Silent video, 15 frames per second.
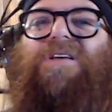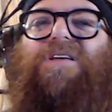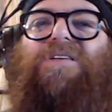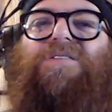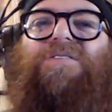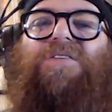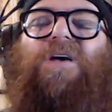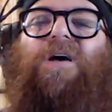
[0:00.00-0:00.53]

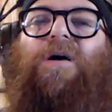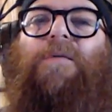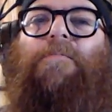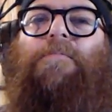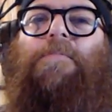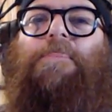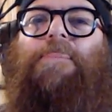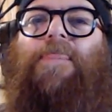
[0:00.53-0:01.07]
is
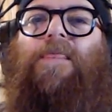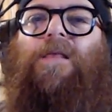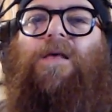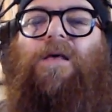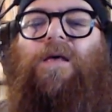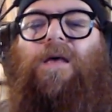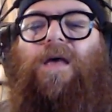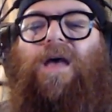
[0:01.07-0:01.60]

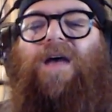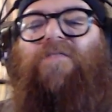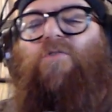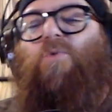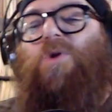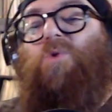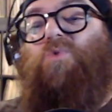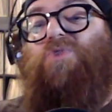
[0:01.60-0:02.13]

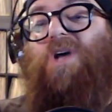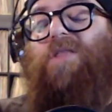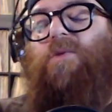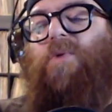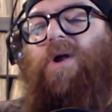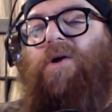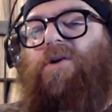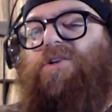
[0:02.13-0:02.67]
everyone who's on
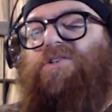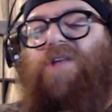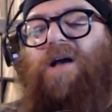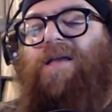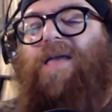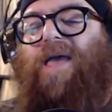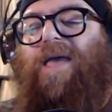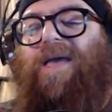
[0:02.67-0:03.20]
the record is
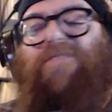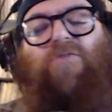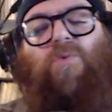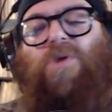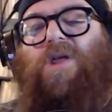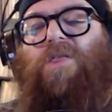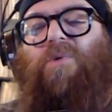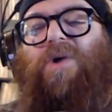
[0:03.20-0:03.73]
not gay.
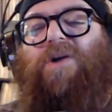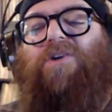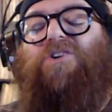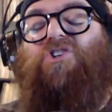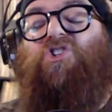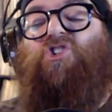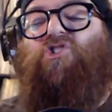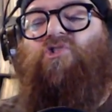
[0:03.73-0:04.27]
Everyone on the
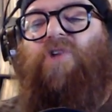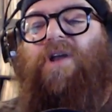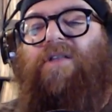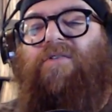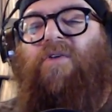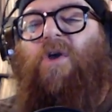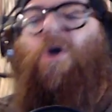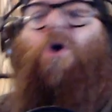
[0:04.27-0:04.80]
record is
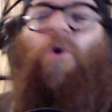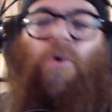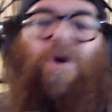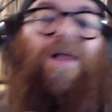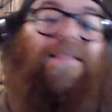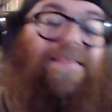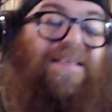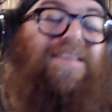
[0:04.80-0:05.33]
straight.
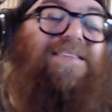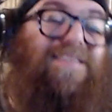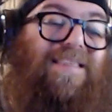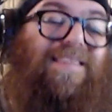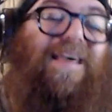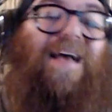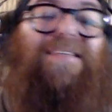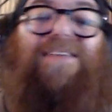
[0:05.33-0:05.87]
Or at
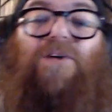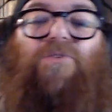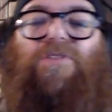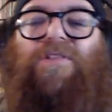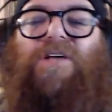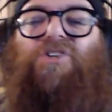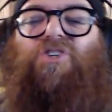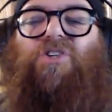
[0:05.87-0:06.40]
least that's how
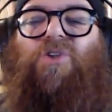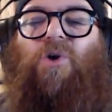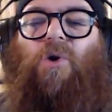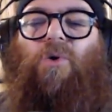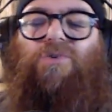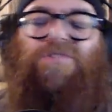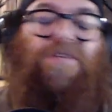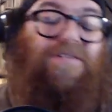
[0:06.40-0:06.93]
the legend
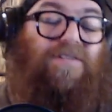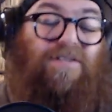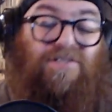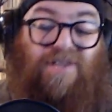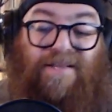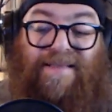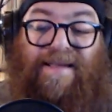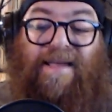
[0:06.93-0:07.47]
goes. Listen,
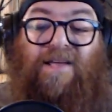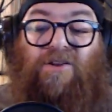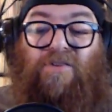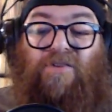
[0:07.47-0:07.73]
it's not like I